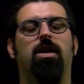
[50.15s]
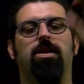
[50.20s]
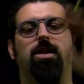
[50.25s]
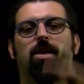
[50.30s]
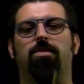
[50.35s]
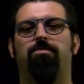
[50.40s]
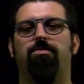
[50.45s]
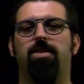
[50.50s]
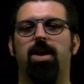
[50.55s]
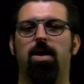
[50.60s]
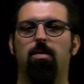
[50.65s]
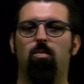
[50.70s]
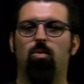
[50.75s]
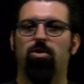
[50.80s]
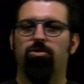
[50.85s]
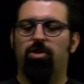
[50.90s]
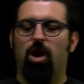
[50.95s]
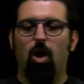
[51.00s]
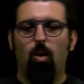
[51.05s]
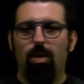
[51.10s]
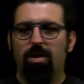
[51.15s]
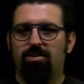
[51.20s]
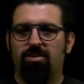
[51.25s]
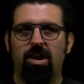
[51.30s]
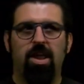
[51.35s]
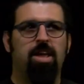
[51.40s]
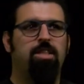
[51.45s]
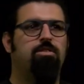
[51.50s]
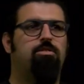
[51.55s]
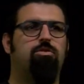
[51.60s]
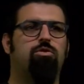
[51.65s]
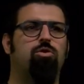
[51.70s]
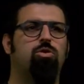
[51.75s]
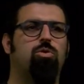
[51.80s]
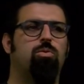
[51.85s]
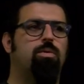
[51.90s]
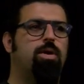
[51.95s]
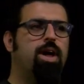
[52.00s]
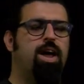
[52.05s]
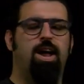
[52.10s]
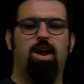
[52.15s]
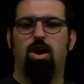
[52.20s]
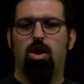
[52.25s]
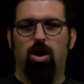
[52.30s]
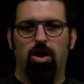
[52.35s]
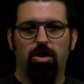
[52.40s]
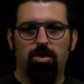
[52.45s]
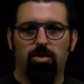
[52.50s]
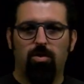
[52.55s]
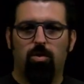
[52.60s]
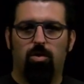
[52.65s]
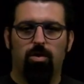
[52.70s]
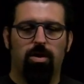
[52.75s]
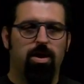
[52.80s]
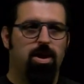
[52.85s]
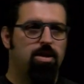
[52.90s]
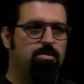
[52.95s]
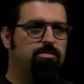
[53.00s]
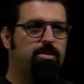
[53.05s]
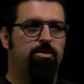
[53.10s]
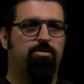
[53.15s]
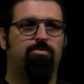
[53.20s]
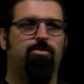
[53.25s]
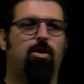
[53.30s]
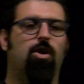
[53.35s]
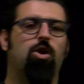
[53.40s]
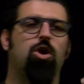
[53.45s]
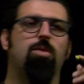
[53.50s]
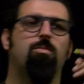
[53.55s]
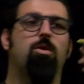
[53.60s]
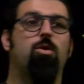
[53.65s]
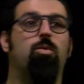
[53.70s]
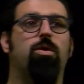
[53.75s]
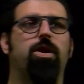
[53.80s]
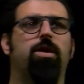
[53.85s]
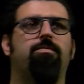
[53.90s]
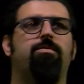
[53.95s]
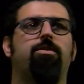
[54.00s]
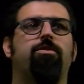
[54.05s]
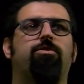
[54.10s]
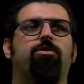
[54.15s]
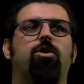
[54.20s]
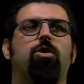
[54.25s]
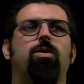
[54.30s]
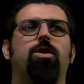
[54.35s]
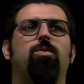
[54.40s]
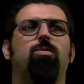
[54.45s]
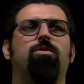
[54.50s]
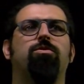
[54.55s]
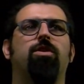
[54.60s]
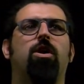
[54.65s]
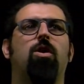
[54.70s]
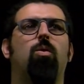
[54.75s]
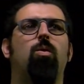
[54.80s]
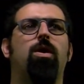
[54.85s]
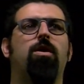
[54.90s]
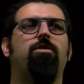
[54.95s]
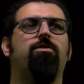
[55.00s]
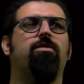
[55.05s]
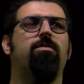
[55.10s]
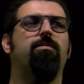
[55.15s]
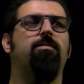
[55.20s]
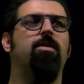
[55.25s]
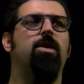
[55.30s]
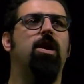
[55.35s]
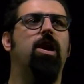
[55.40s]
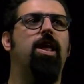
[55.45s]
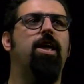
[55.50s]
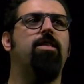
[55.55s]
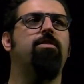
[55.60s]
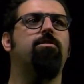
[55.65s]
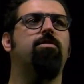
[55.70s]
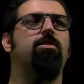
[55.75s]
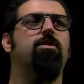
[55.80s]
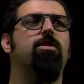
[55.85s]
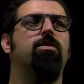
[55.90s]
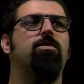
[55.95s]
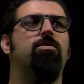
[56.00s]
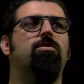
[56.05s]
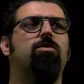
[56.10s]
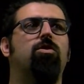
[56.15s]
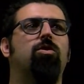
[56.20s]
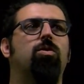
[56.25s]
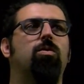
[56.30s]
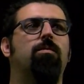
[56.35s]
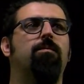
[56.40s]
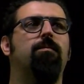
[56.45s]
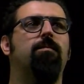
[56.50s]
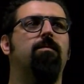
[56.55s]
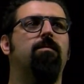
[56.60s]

that V M was always linked to a LUN or an N F S volume or whatever, so it was always linked to